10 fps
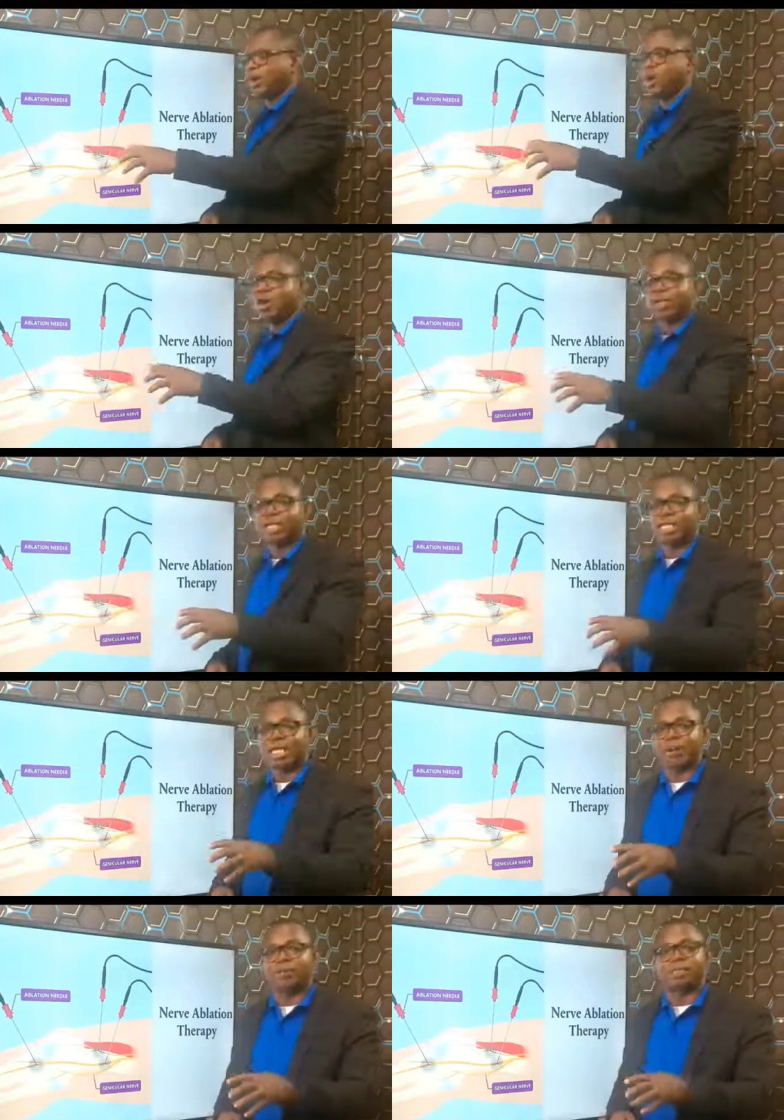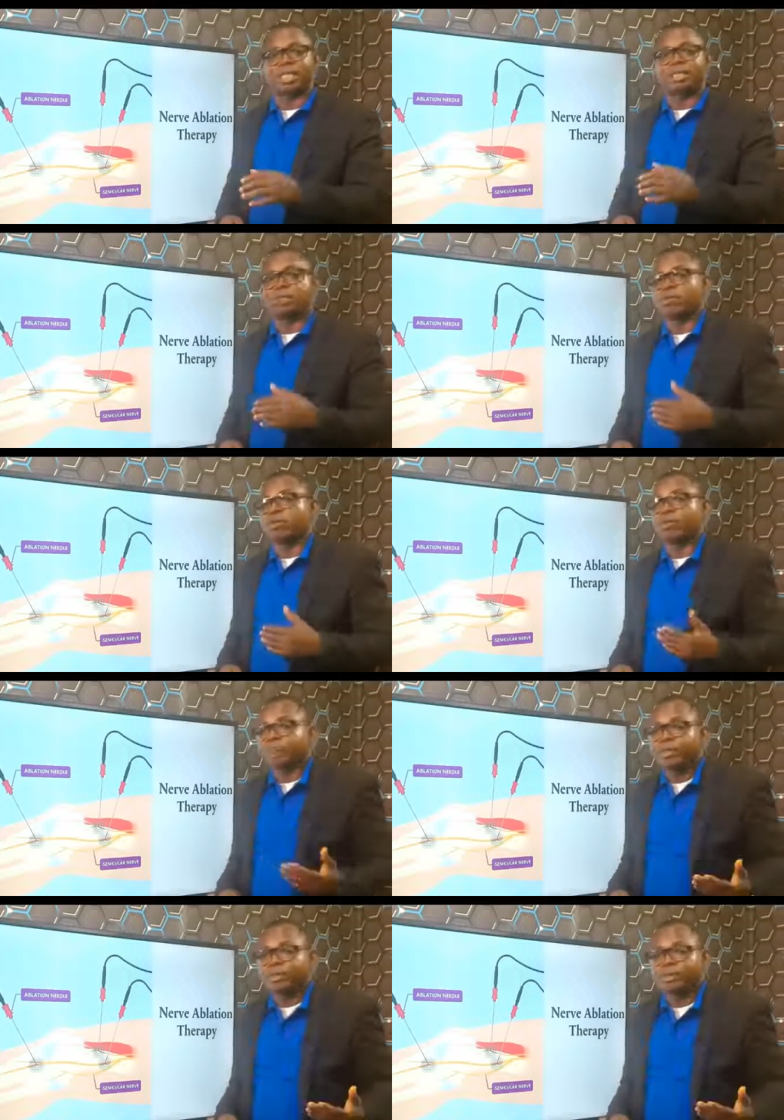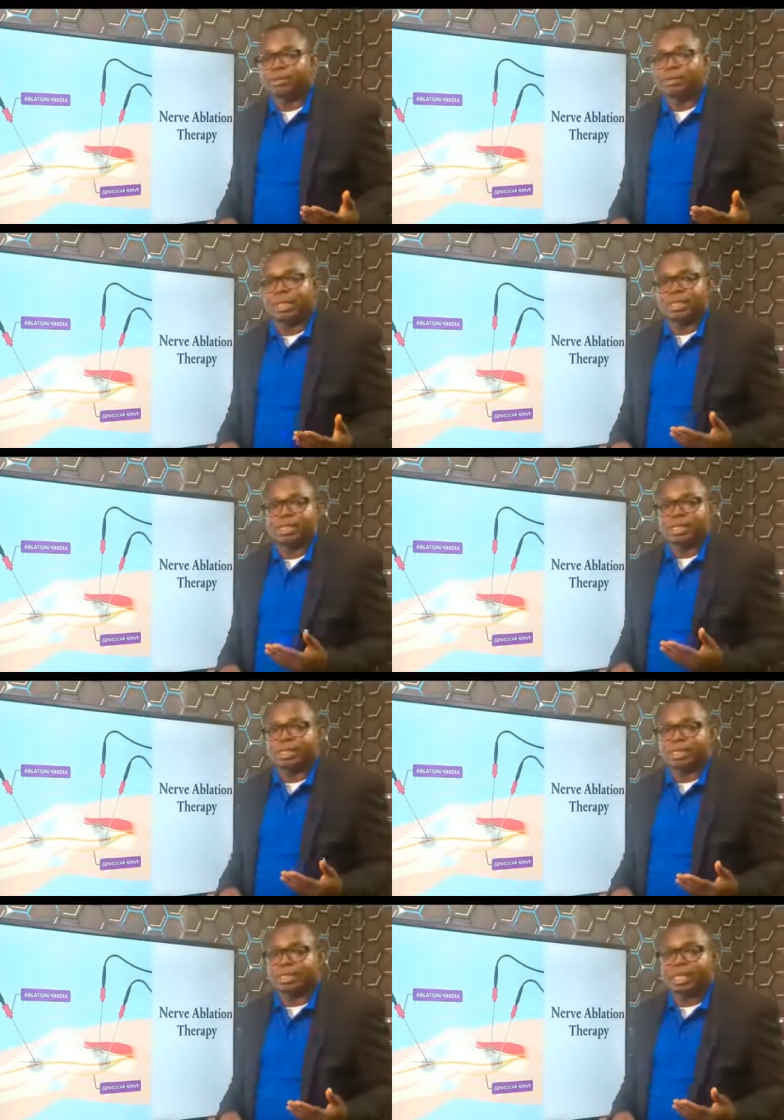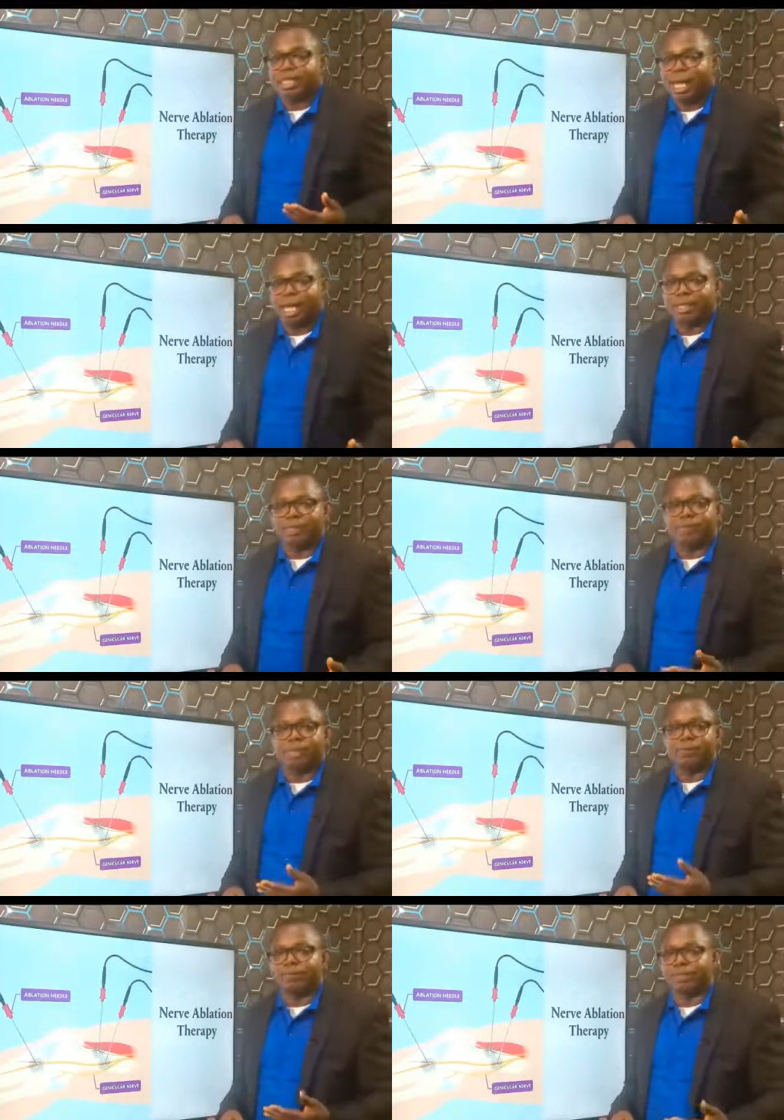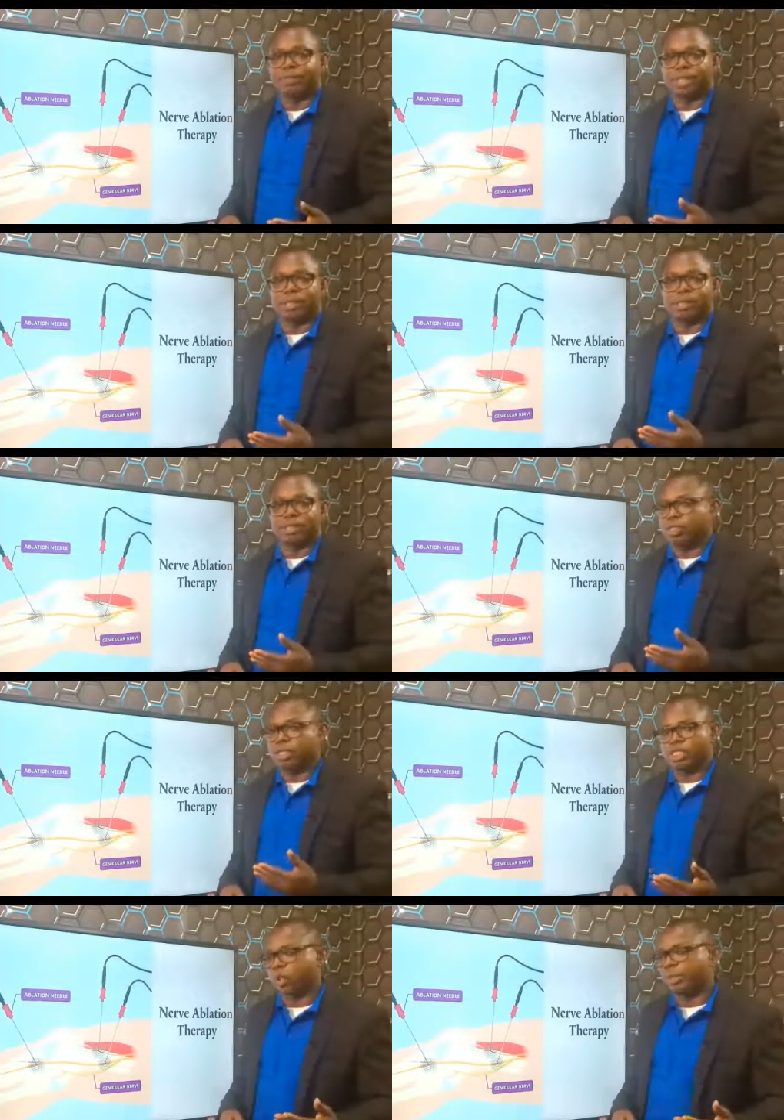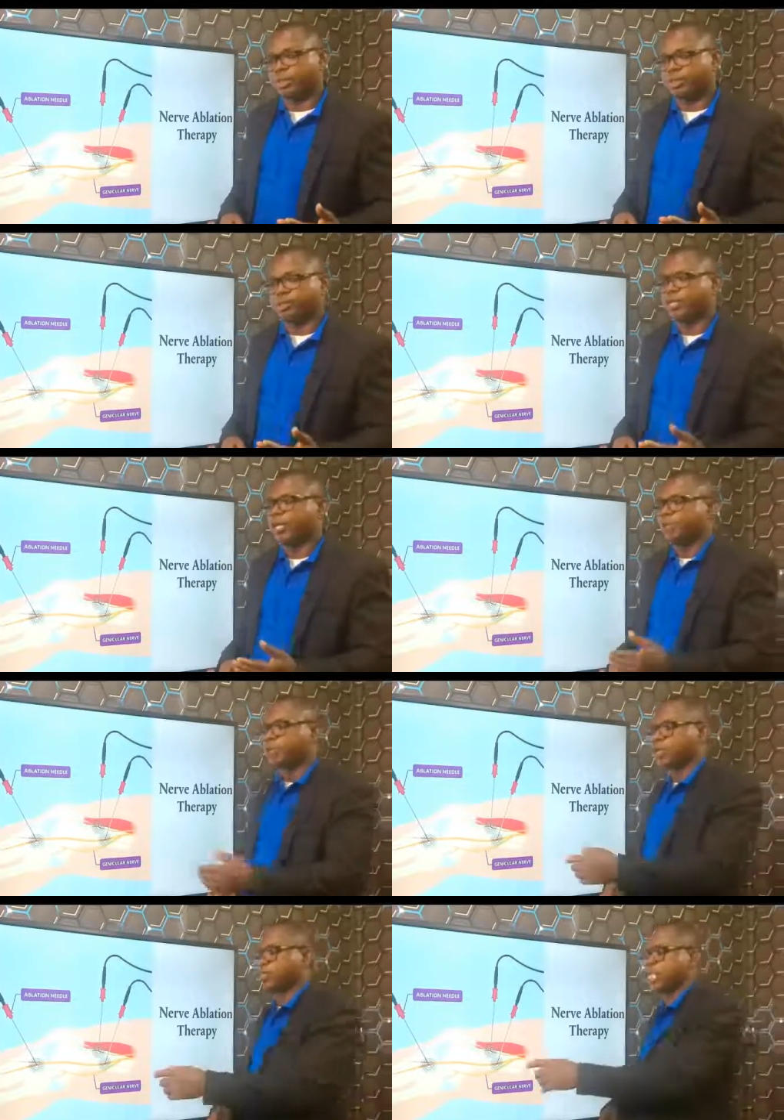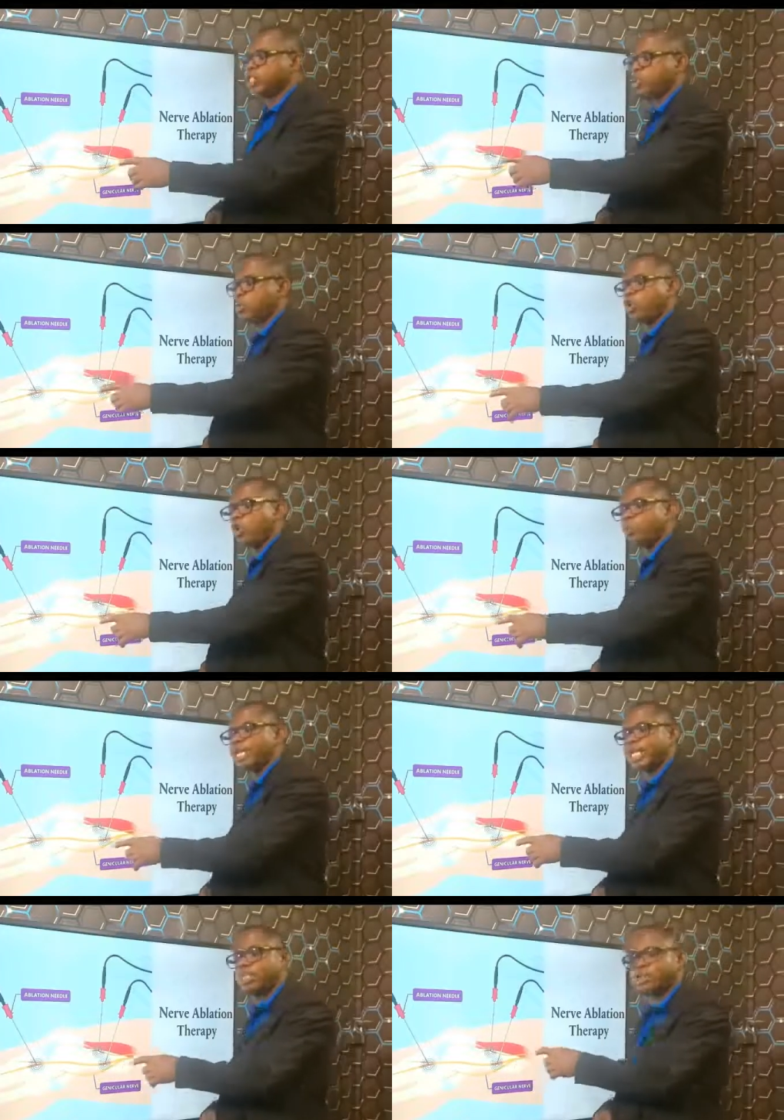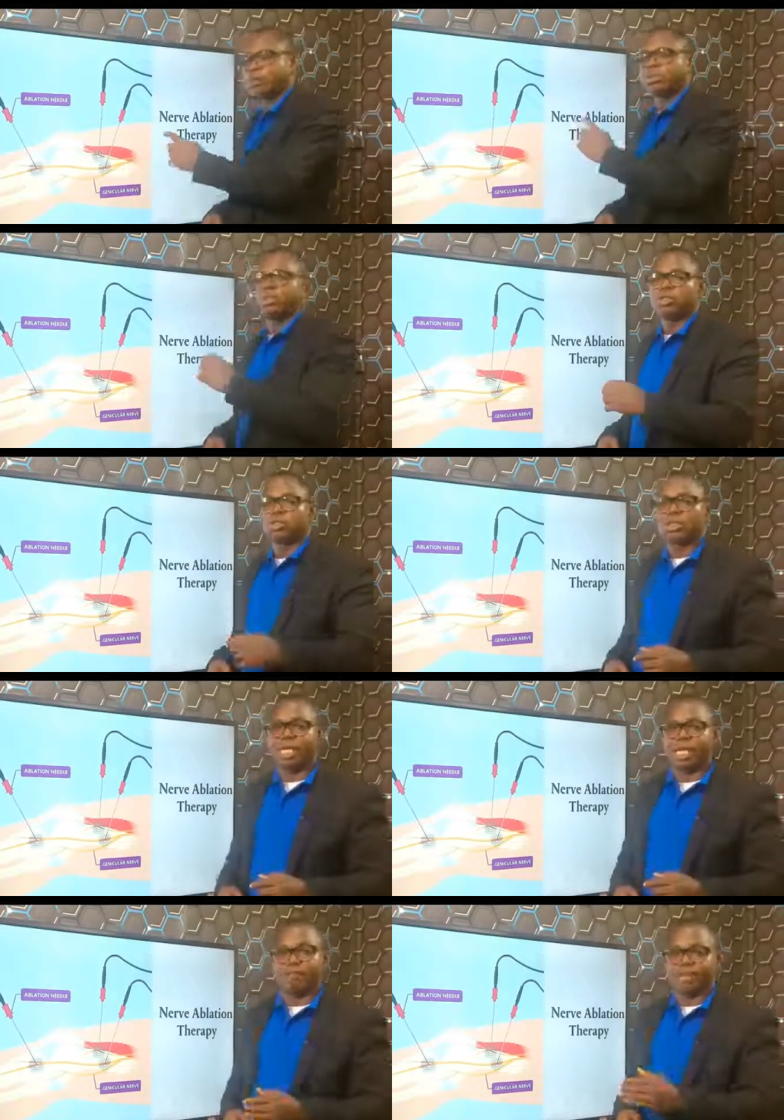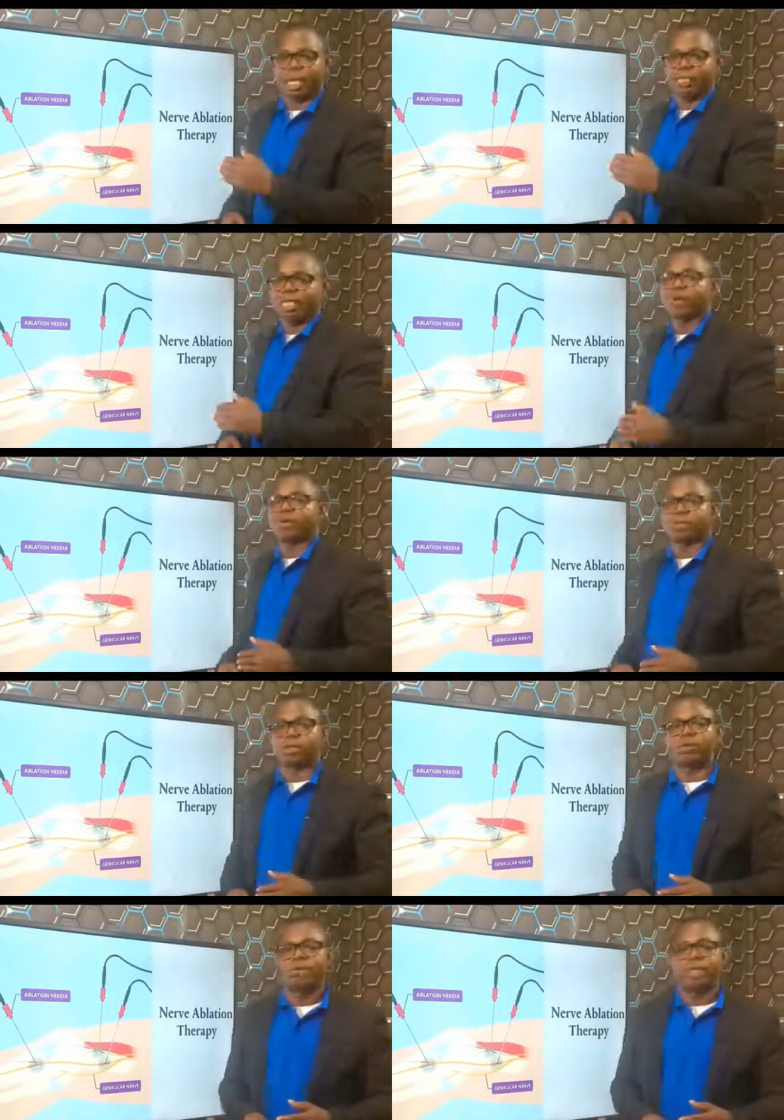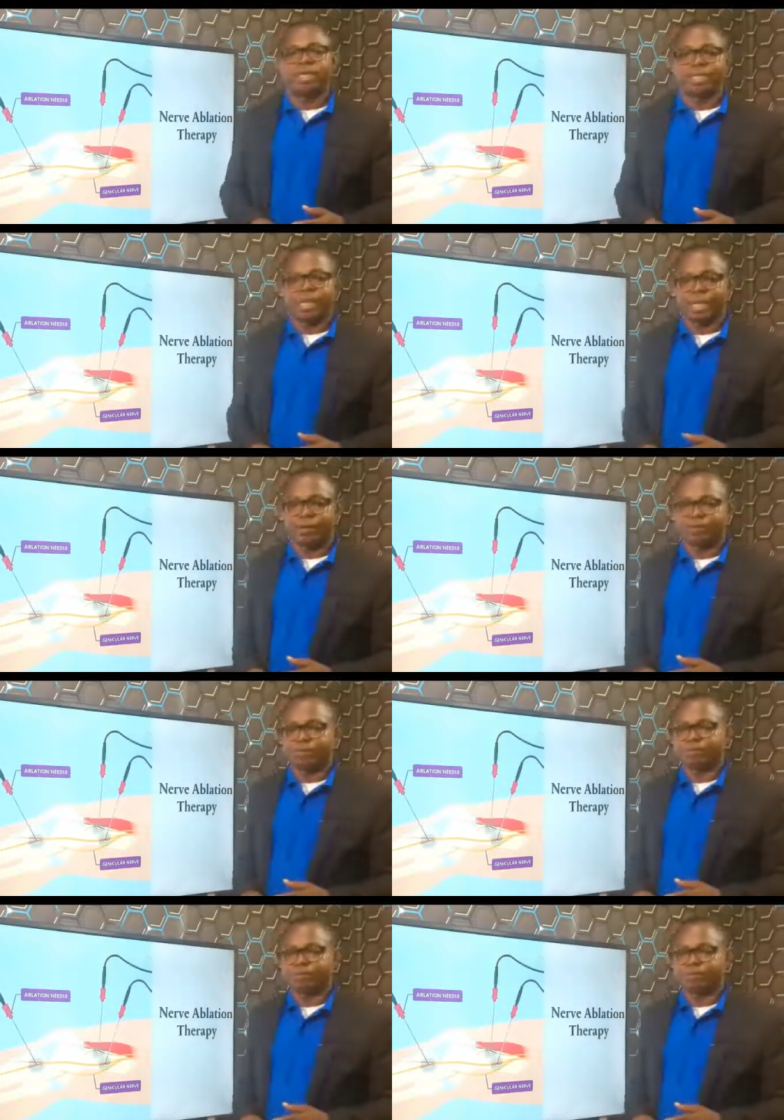All that happens that you don't feel that it is stay there. You don't feel that it's not disturbing you because there's no more communication through the nerve as you have cut off the nerve.